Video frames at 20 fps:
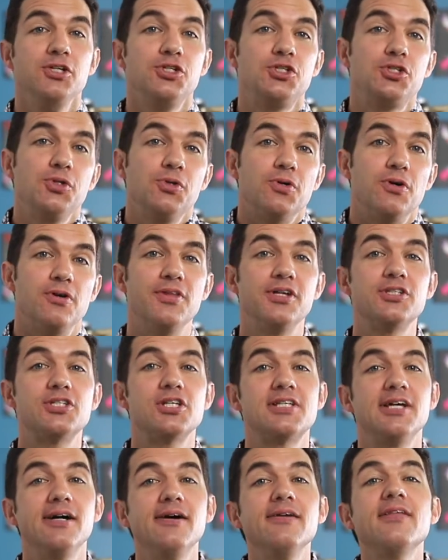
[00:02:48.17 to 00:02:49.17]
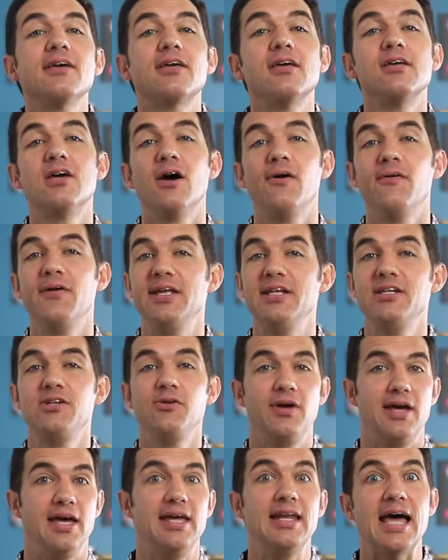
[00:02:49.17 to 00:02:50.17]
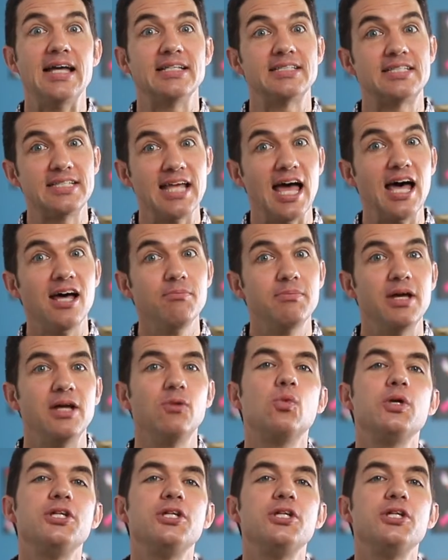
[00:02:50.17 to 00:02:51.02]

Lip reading: Sure, there's a ton that can go into it, and as soundmen,